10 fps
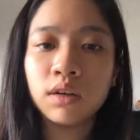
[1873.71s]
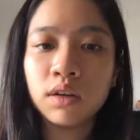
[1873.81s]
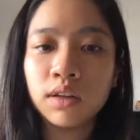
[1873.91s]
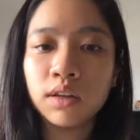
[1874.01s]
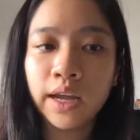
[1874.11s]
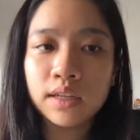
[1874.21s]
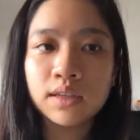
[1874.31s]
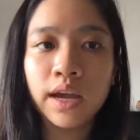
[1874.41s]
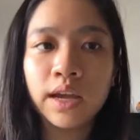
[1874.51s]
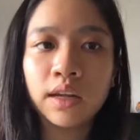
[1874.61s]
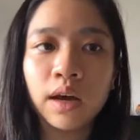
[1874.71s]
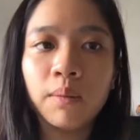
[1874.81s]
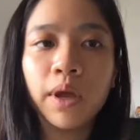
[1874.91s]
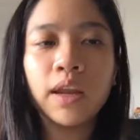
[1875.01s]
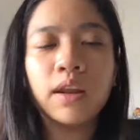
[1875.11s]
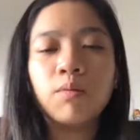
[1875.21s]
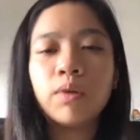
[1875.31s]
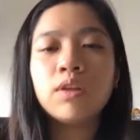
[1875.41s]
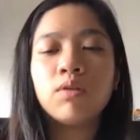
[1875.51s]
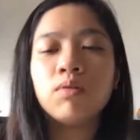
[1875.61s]
like signed up. And then
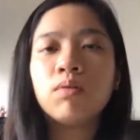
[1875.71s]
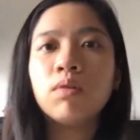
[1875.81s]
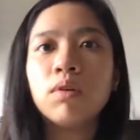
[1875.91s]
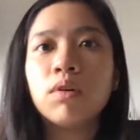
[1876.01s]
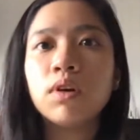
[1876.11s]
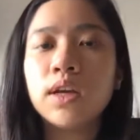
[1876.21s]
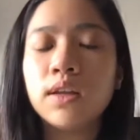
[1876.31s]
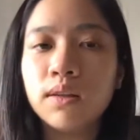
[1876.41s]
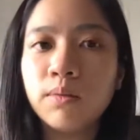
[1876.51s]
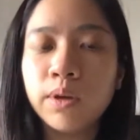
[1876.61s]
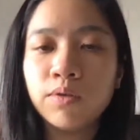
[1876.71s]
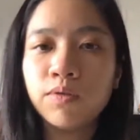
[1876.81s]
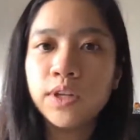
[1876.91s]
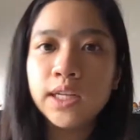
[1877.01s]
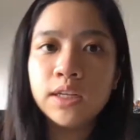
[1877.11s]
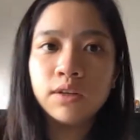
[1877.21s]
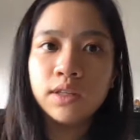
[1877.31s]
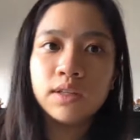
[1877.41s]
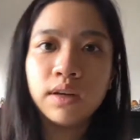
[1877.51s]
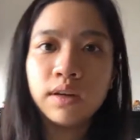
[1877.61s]
when you fill in your
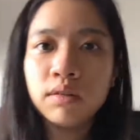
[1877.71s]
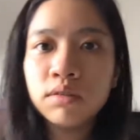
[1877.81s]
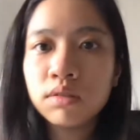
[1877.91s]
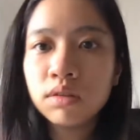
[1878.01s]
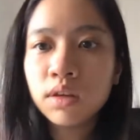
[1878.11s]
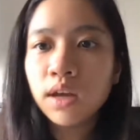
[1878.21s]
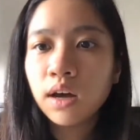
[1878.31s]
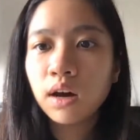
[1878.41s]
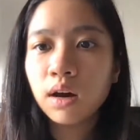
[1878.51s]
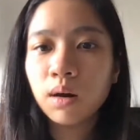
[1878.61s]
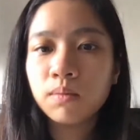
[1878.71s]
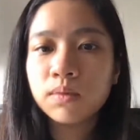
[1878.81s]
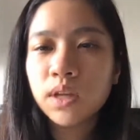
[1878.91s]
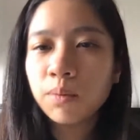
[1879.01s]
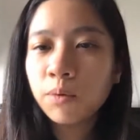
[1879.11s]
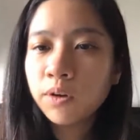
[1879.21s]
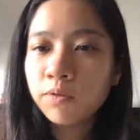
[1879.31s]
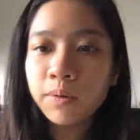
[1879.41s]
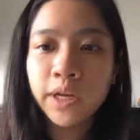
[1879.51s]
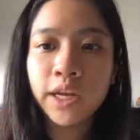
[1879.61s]
details, someone
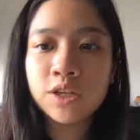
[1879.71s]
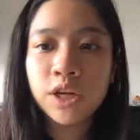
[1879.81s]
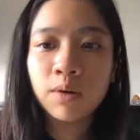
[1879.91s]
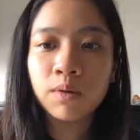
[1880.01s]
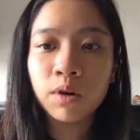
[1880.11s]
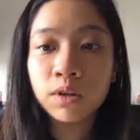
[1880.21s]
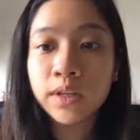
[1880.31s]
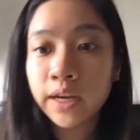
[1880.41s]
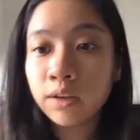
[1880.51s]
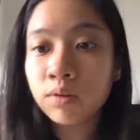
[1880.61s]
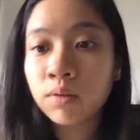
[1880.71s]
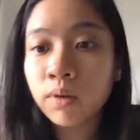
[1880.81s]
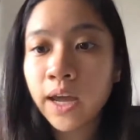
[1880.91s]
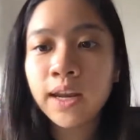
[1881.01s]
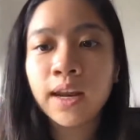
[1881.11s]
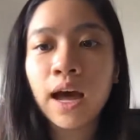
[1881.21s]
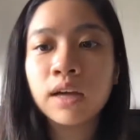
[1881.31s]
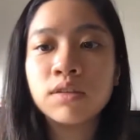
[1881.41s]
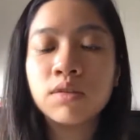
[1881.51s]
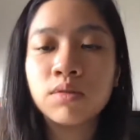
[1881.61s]
from the HR will contact you and then
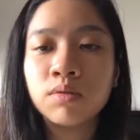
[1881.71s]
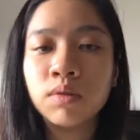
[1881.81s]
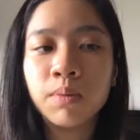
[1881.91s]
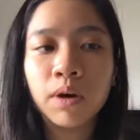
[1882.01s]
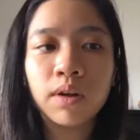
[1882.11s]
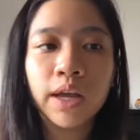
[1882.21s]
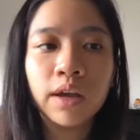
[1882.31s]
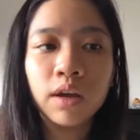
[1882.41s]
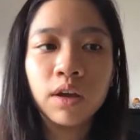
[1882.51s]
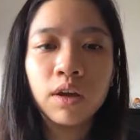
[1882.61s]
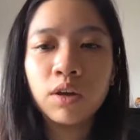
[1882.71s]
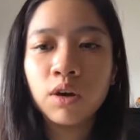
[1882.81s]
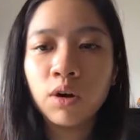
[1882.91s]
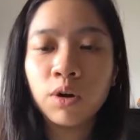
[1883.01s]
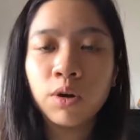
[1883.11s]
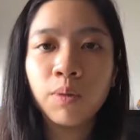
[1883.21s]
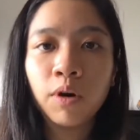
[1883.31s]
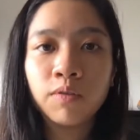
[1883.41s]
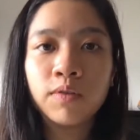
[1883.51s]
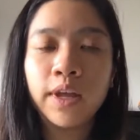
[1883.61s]
ask you about like
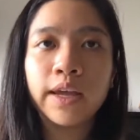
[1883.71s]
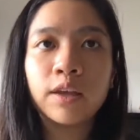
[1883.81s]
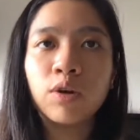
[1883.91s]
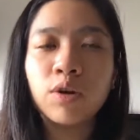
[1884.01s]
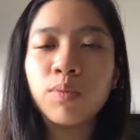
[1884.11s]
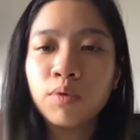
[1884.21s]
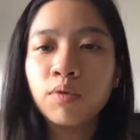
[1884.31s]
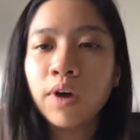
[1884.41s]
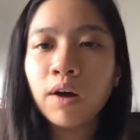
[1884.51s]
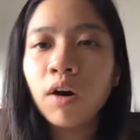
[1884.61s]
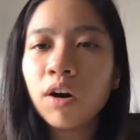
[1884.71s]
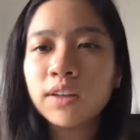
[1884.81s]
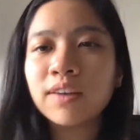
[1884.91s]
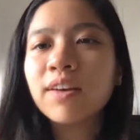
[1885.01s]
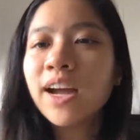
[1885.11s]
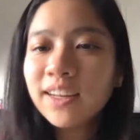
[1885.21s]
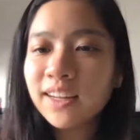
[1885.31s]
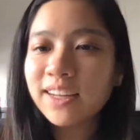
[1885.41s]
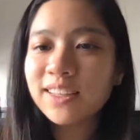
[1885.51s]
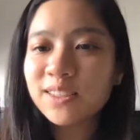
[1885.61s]
your profile, or they'll kind of
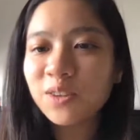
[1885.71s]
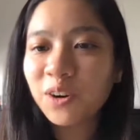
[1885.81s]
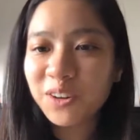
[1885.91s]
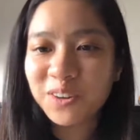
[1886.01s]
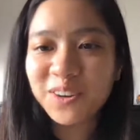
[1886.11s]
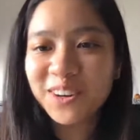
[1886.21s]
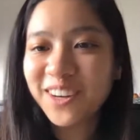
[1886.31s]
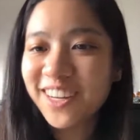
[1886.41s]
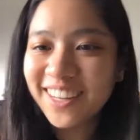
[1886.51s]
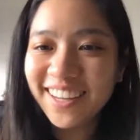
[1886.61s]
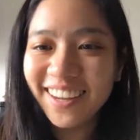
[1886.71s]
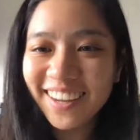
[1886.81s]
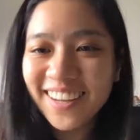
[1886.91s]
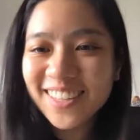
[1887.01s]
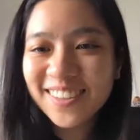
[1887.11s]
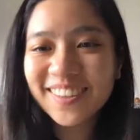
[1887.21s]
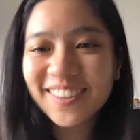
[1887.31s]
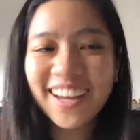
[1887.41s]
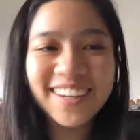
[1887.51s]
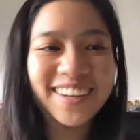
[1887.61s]
like stalk you already. So they'll
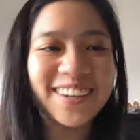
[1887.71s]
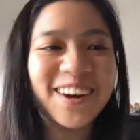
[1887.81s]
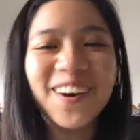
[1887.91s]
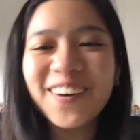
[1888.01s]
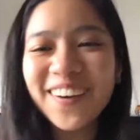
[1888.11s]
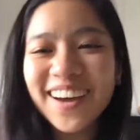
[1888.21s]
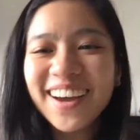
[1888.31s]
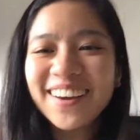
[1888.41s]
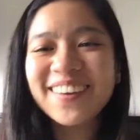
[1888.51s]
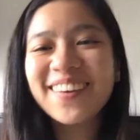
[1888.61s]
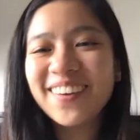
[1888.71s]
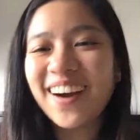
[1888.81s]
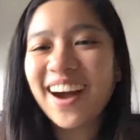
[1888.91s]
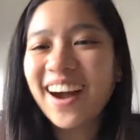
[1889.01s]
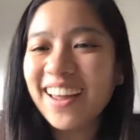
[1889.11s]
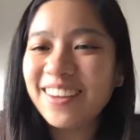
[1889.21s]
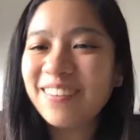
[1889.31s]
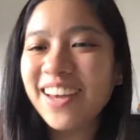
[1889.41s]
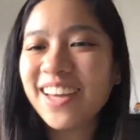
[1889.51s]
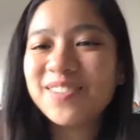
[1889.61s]
kind of know who you are
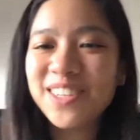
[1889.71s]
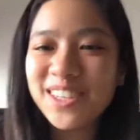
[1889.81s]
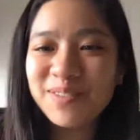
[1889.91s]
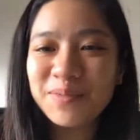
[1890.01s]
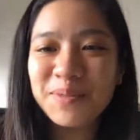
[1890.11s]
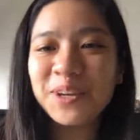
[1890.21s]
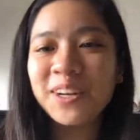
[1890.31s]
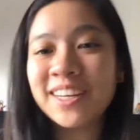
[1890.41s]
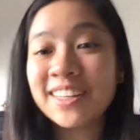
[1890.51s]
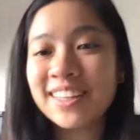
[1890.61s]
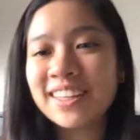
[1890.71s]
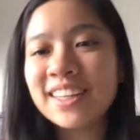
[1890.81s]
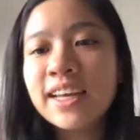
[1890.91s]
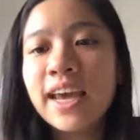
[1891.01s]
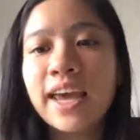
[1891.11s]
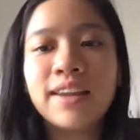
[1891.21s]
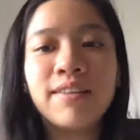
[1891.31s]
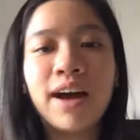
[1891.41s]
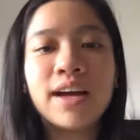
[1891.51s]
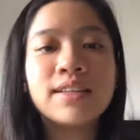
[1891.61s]
anyway, especially if you put your LinkedIn, and
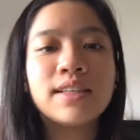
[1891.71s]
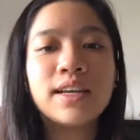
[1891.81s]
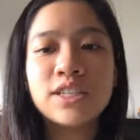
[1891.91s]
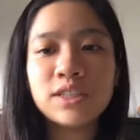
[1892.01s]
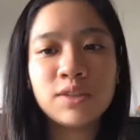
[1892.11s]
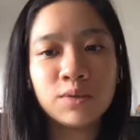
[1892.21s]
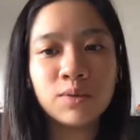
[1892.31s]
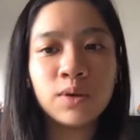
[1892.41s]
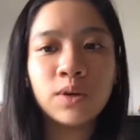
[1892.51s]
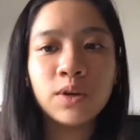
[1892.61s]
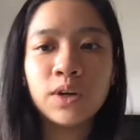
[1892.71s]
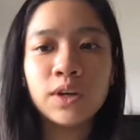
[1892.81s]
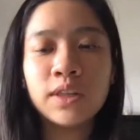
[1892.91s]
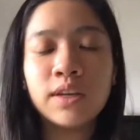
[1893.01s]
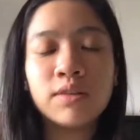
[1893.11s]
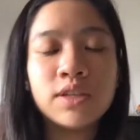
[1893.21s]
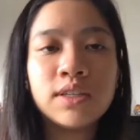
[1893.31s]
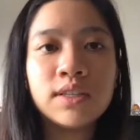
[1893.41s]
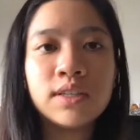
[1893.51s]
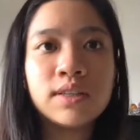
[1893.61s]
they'll ask like they'll
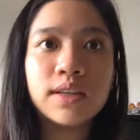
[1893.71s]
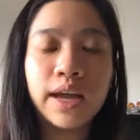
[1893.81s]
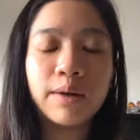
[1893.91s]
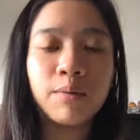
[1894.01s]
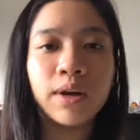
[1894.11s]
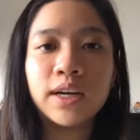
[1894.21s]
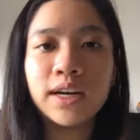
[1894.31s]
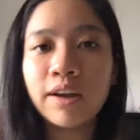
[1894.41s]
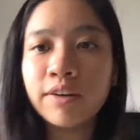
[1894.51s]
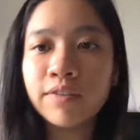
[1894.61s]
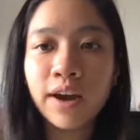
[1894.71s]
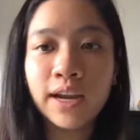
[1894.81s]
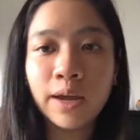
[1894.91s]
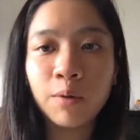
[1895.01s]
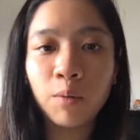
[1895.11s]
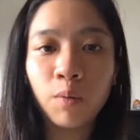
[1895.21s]
just like, want to clarify like